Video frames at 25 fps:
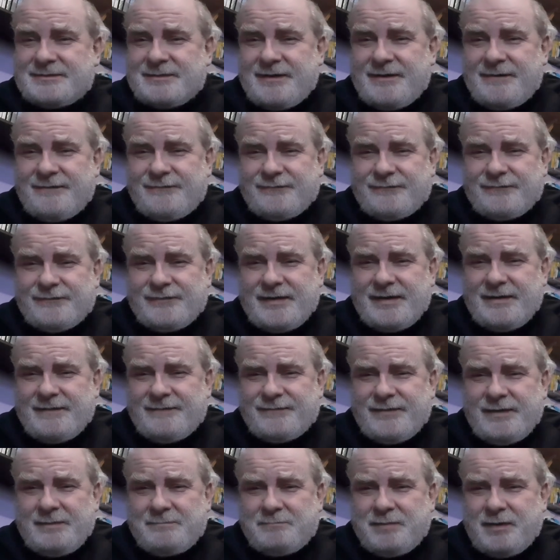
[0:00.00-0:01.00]
of
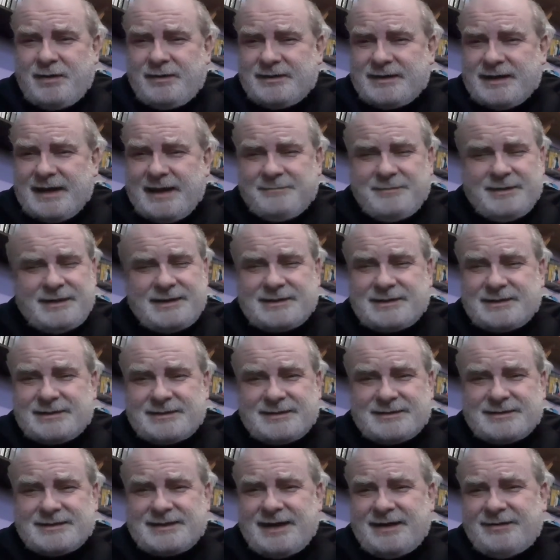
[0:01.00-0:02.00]
the body. I mean, this is
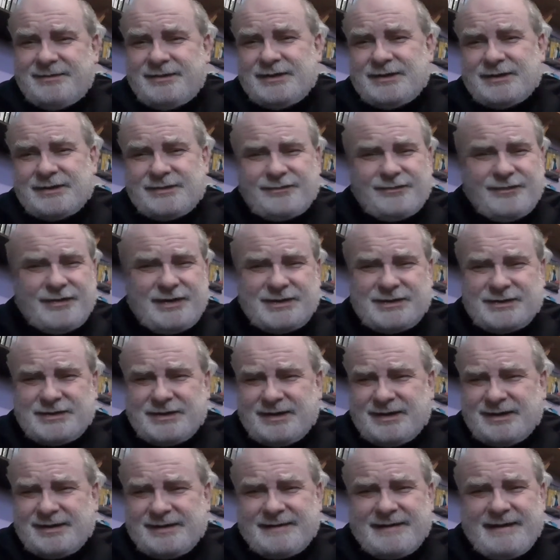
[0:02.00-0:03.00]
Terence Fisher
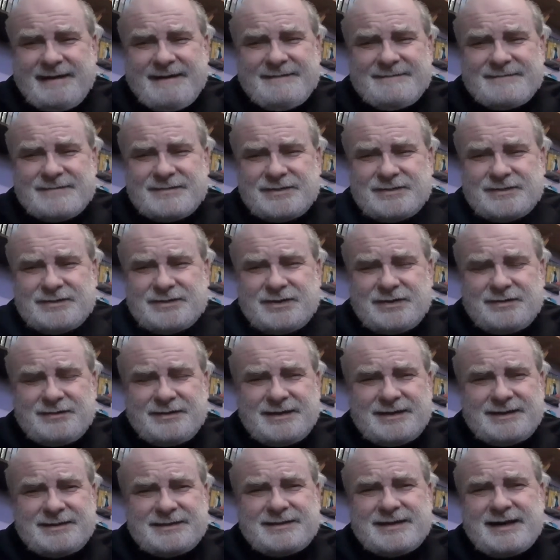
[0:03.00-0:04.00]
again showing
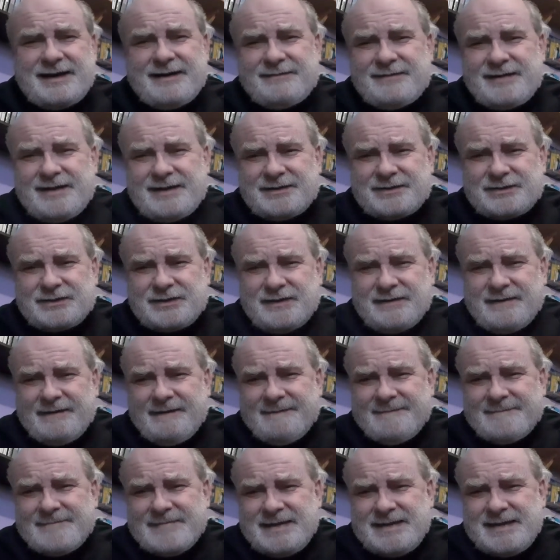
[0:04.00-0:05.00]
his direction.
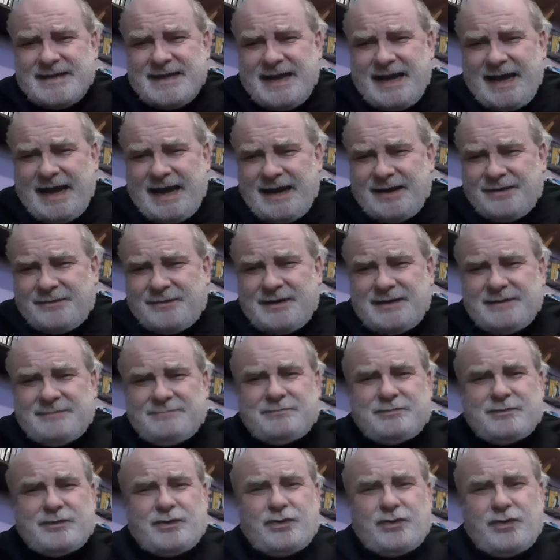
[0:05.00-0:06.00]
How he
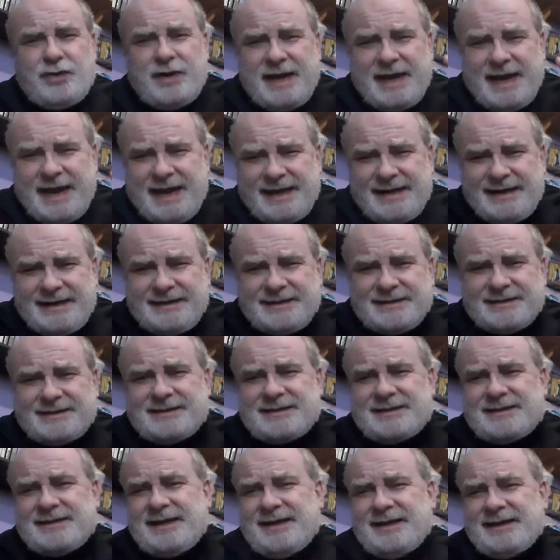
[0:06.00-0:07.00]

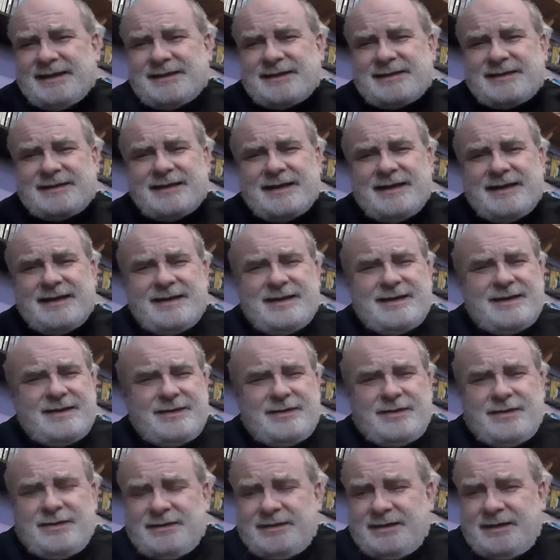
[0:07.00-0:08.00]
creates this.
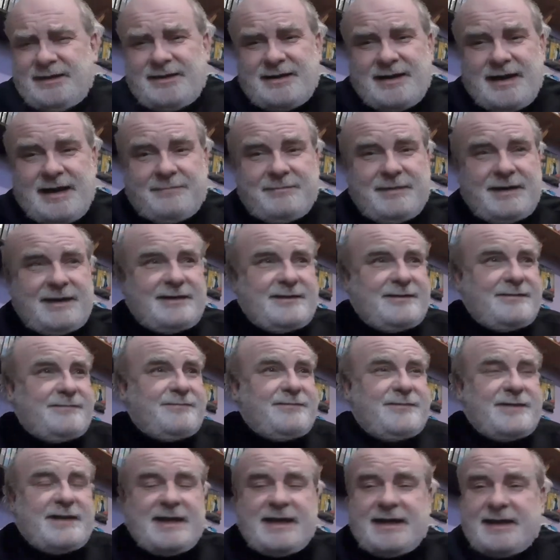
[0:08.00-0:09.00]
You know, I mean,
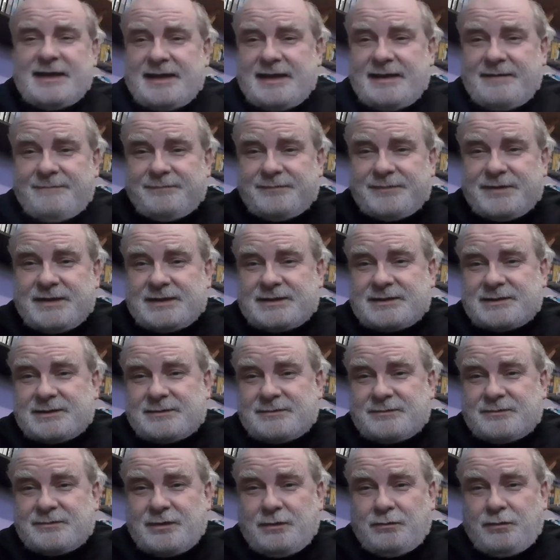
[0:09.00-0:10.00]

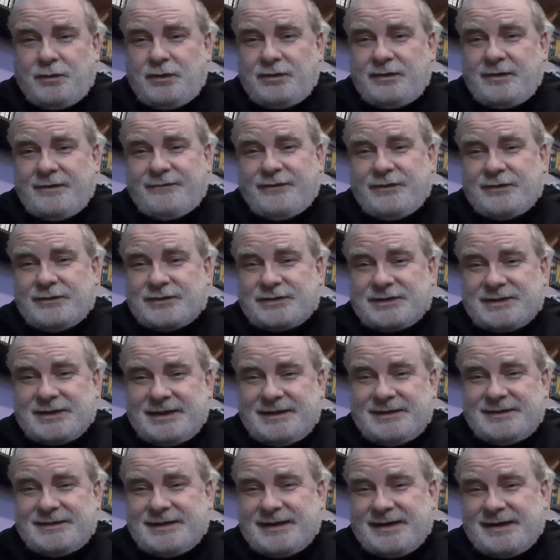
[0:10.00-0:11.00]
the wonderful
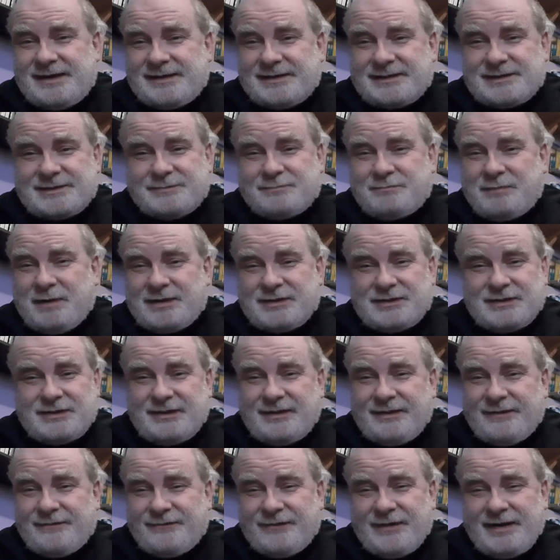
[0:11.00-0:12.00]
CGI
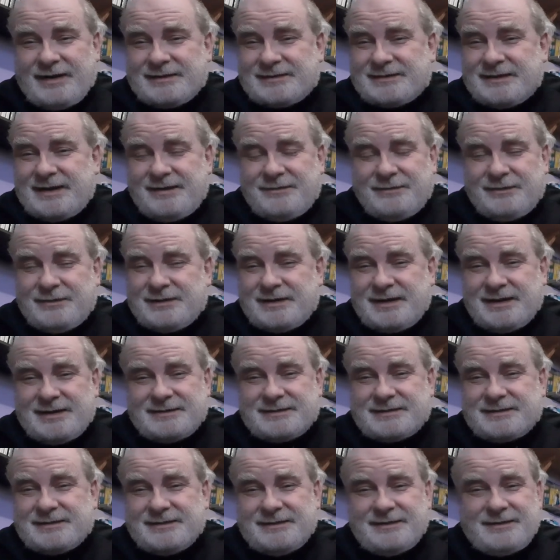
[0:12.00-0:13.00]
special effects
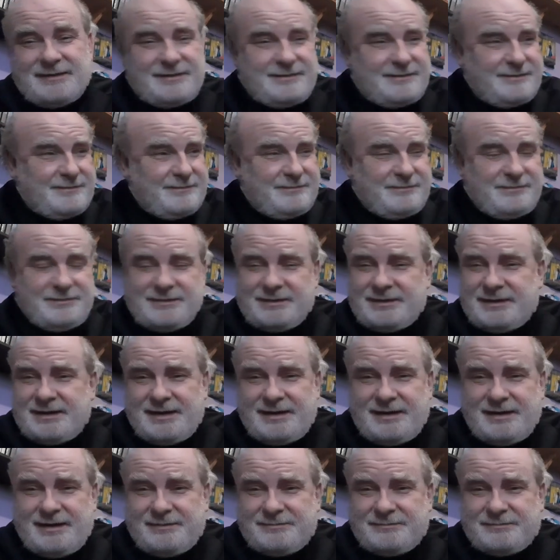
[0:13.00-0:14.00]
nowadays, you
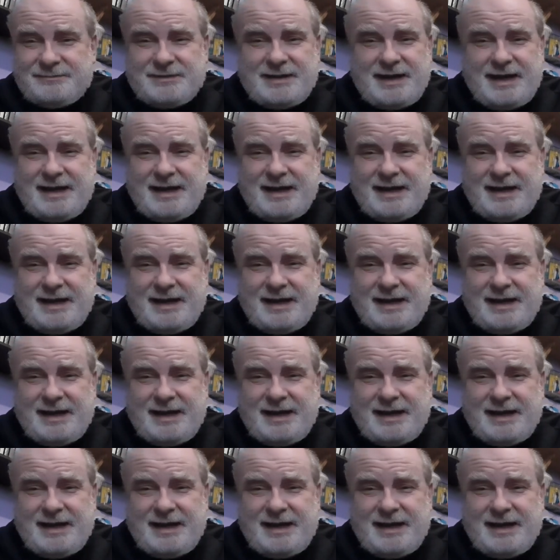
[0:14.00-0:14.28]
know,